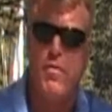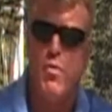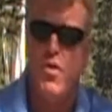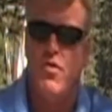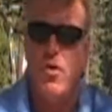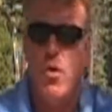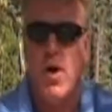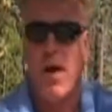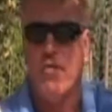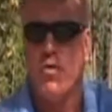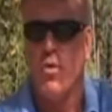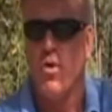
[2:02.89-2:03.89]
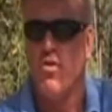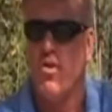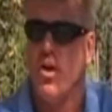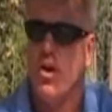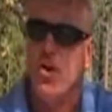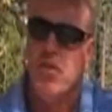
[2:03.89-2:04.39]
of residue afterwards.
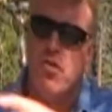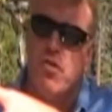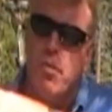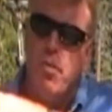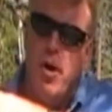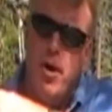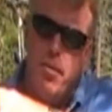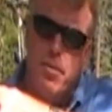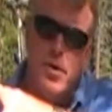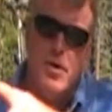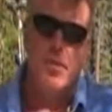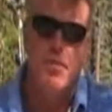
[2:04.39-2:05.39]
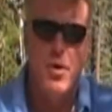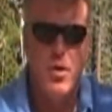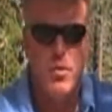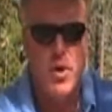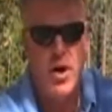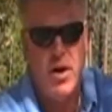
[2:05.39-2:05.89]
So there's a pump
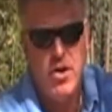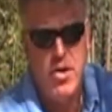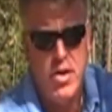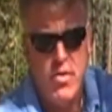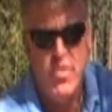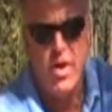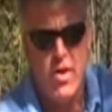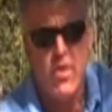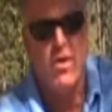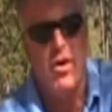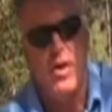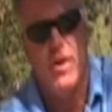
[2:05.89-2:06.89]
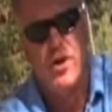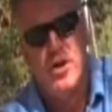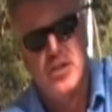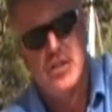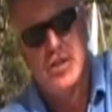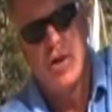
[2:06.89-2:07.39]
built right into the container.
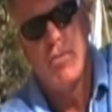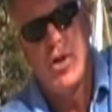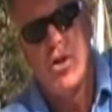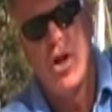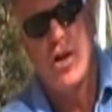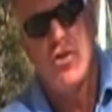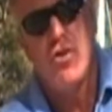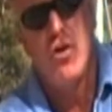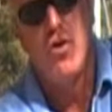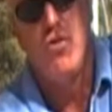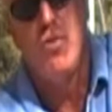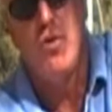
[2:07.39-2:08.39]
Can be locked closed